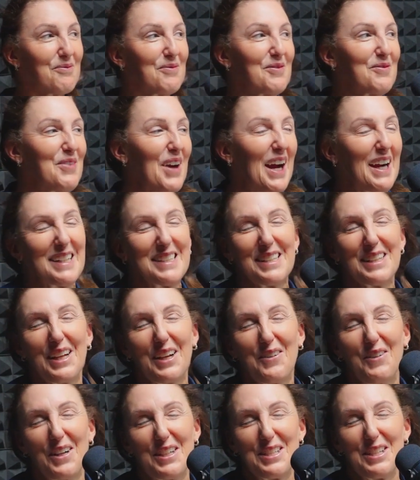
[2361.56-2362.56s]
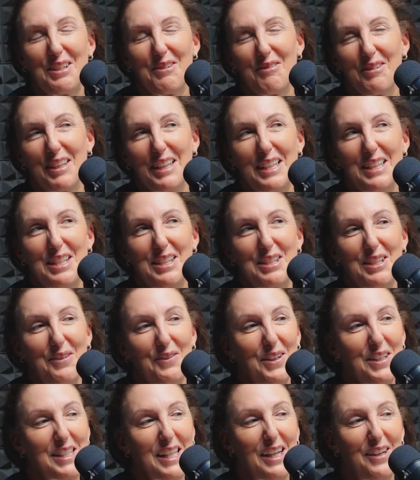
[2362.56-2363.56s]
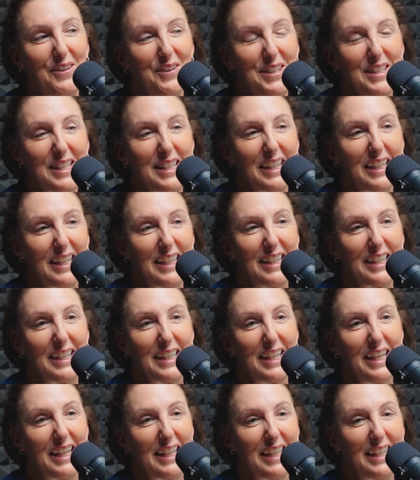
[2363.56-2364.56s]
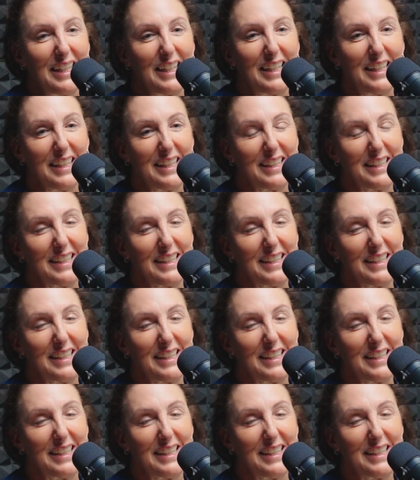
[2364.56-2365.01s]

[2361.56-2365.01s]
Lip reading: back to the question of relationship, because I always think in